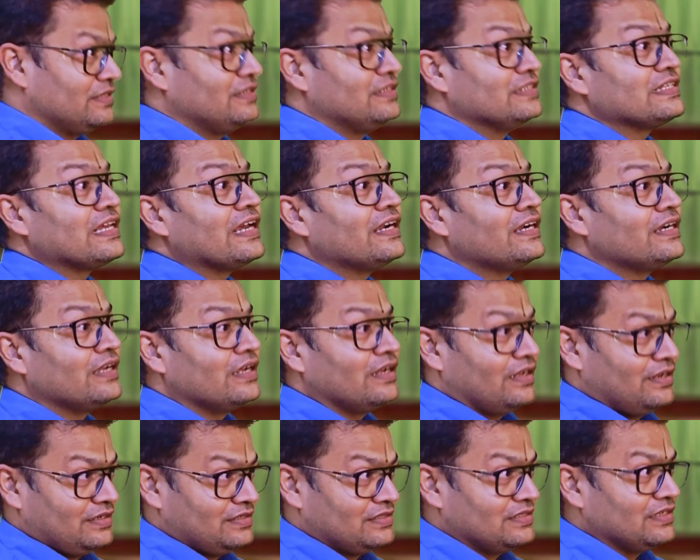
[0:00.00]

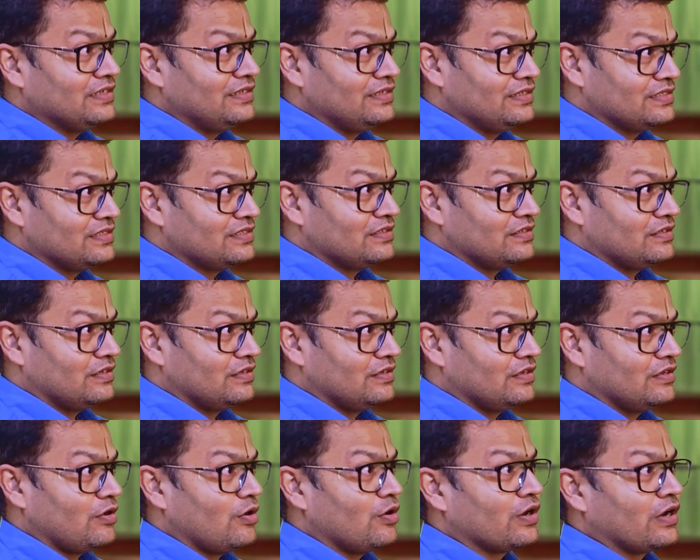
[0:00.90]
desired results
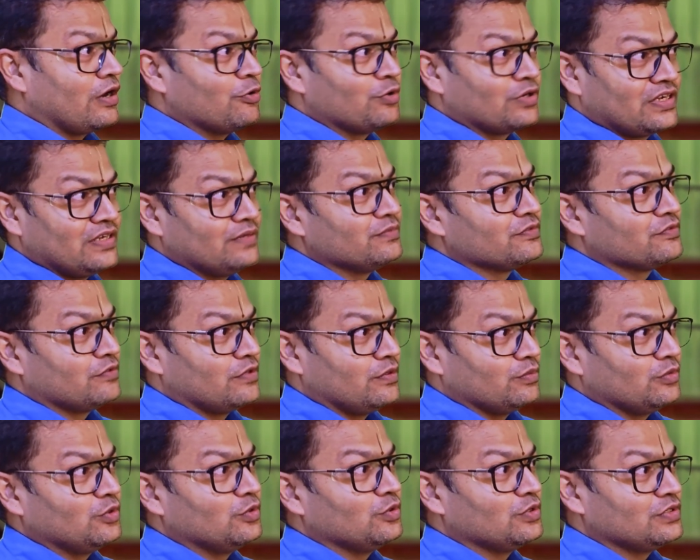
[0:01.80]
or outcomes
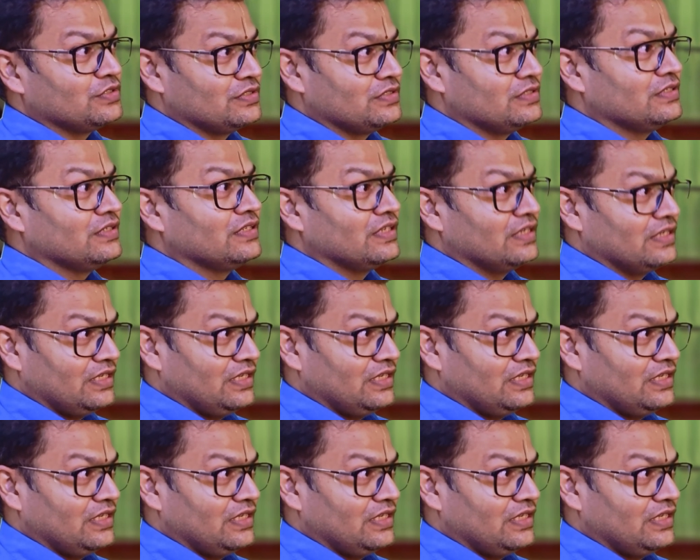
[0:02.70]
from those